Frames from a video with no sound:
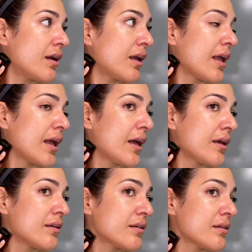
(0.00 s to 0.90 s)

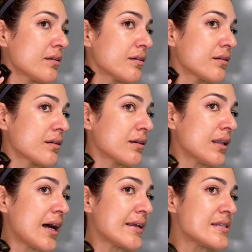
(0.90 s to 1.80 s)
and
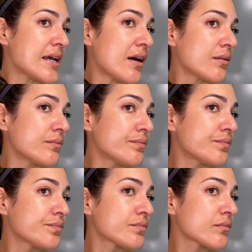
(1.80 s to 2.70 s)
glide down.
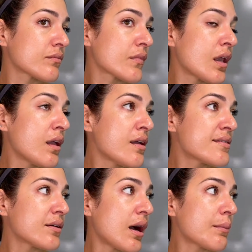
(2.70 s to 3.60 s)

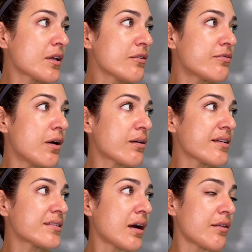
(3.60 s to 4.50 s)
So I'm going to
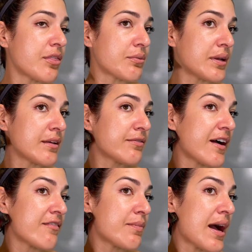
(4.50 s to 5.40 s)
focus on 3 to
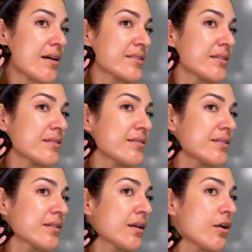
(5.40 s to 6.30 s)
5
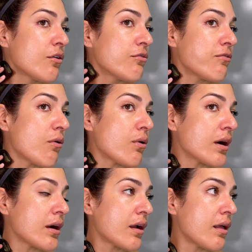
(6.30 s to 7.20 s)
passes
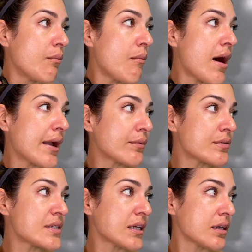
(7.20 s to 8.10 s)
for my
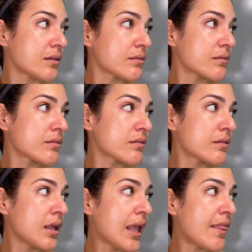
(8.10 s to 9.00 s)
routine.
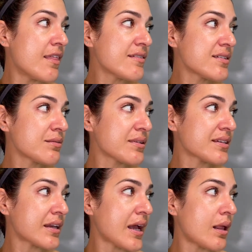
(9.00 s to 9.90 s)
This is what's
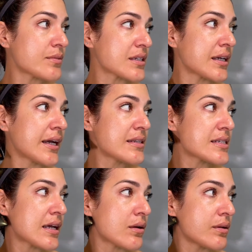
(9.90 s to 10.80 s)
going to help to cut
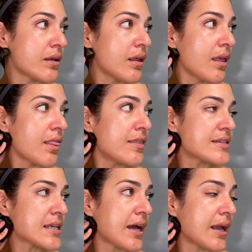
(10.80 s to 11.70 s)
down the
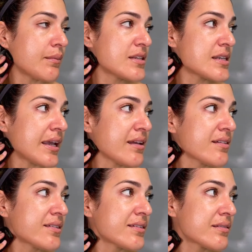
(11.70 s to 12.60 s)
time it
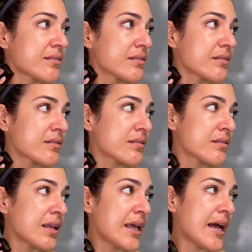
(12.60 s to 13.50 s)
takes
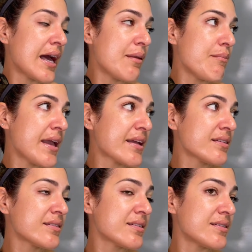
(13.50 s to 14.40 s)
and make
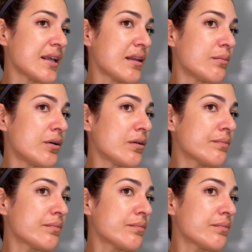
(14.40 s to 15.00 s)
it sustainable.